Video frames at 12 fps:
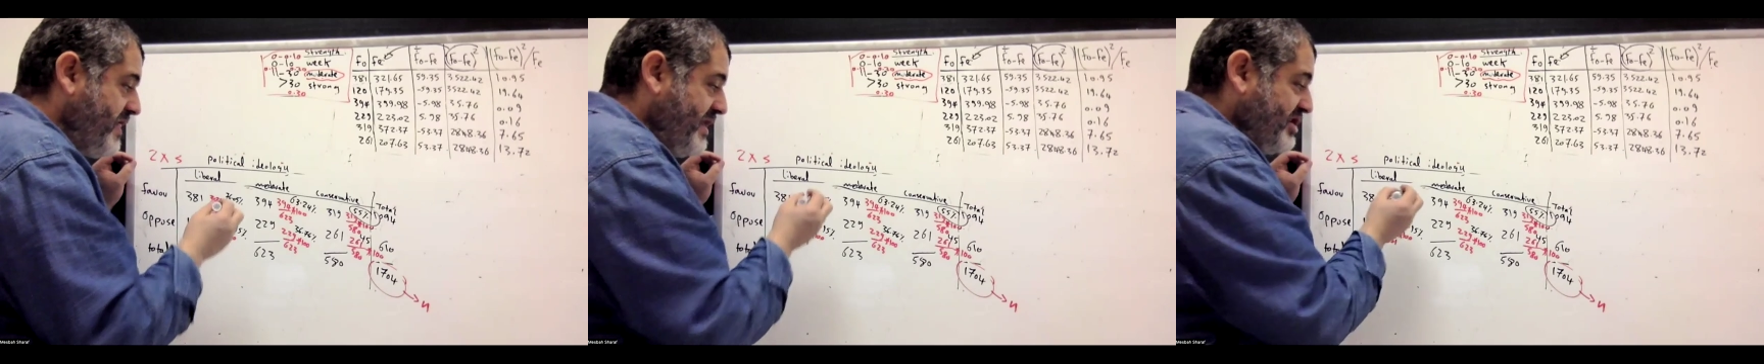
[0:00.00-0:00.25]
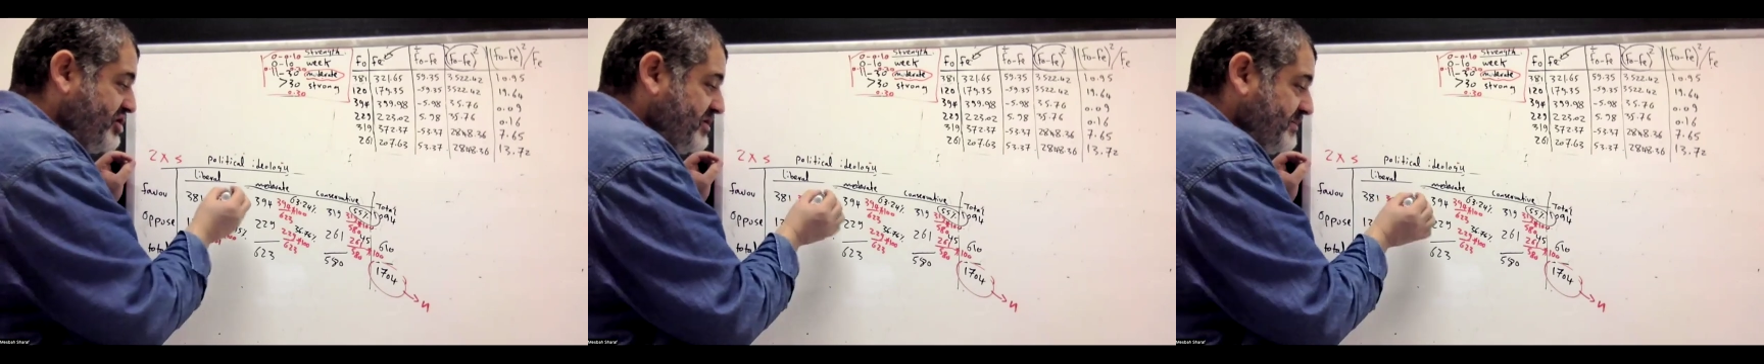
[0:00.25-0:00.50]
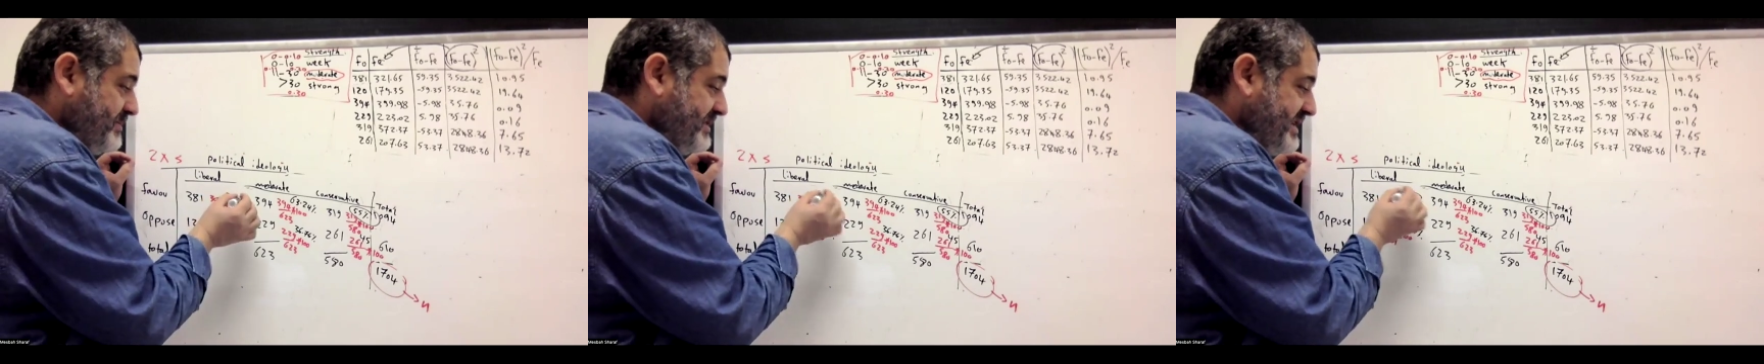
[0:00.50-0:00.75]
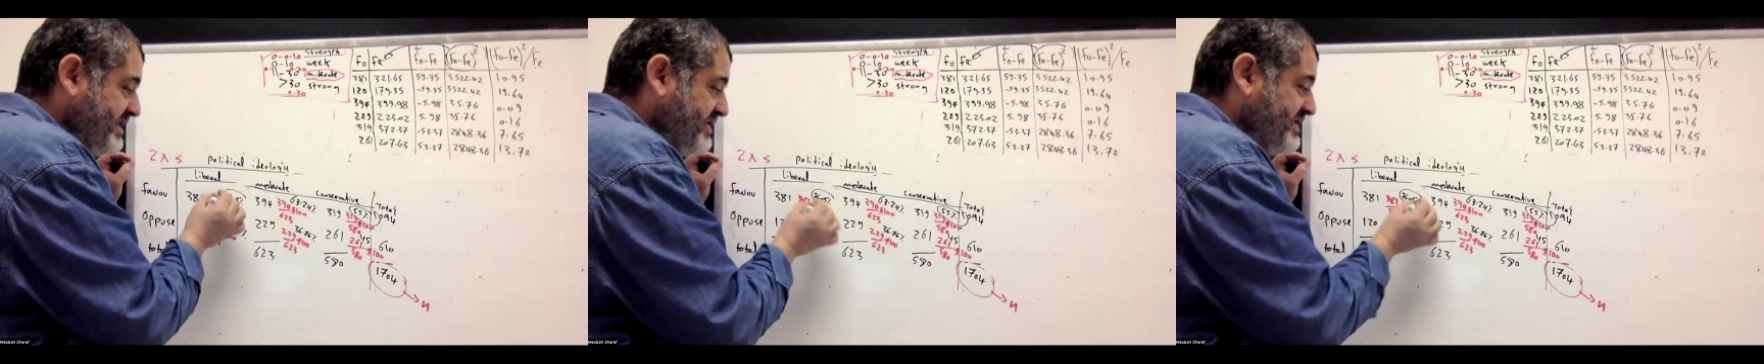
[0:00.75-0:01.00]
The largest
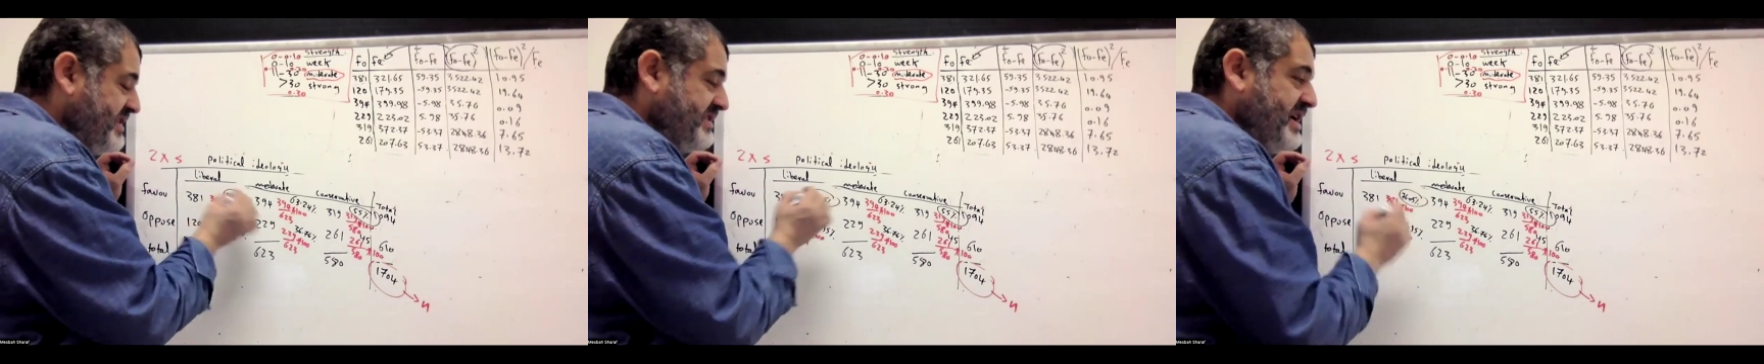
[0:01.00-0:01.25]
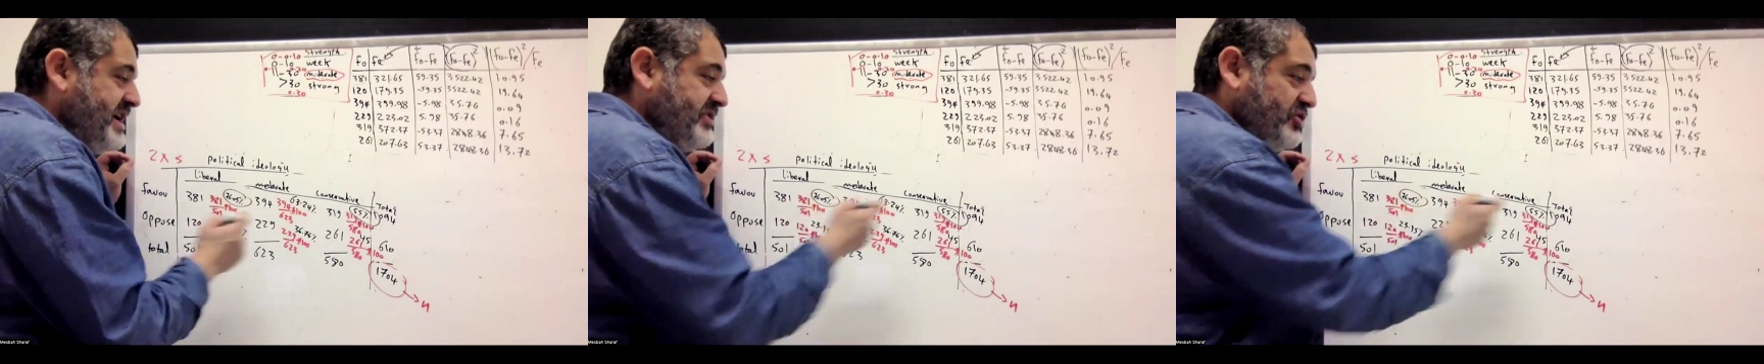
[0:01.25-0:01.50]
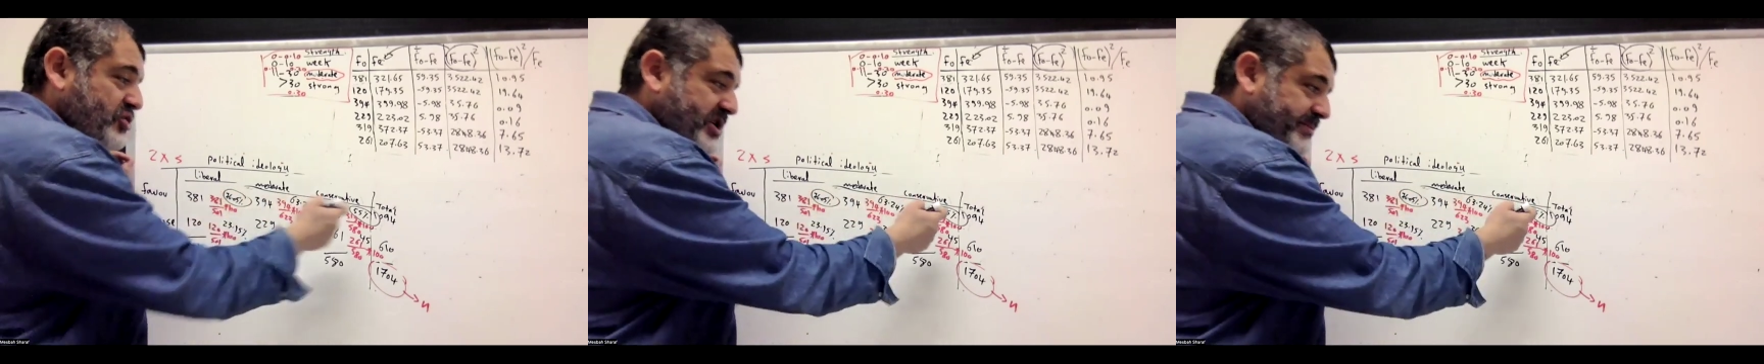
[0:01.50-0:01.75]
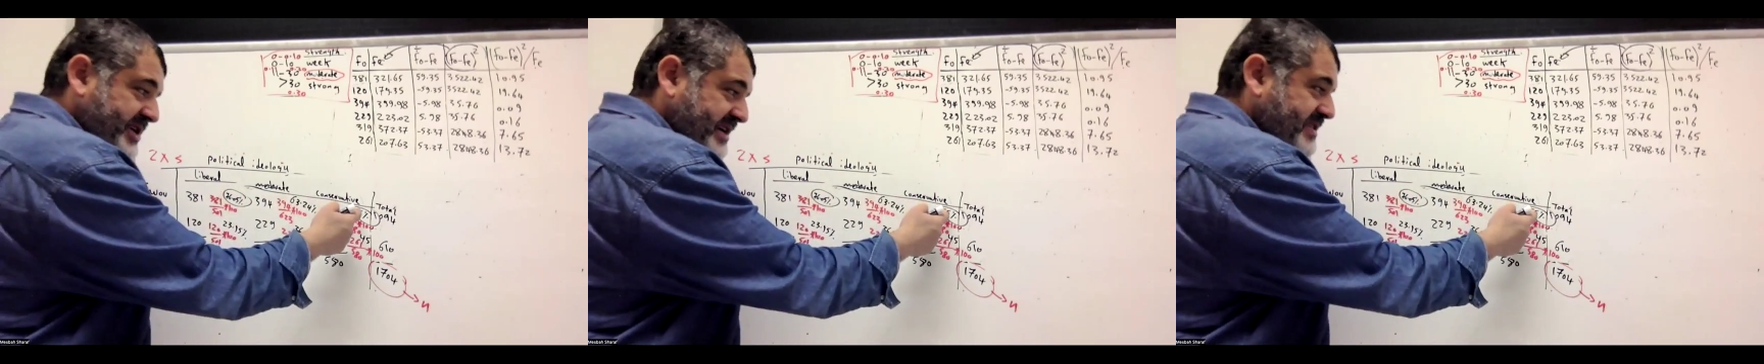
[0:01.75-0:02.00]
percentage is this. So
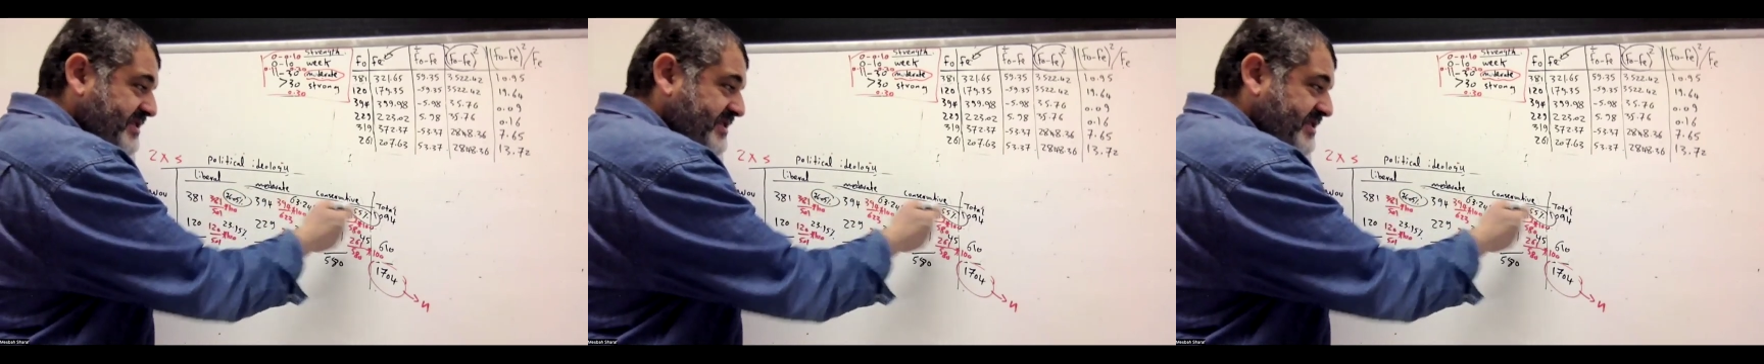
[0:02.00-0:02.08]
subtract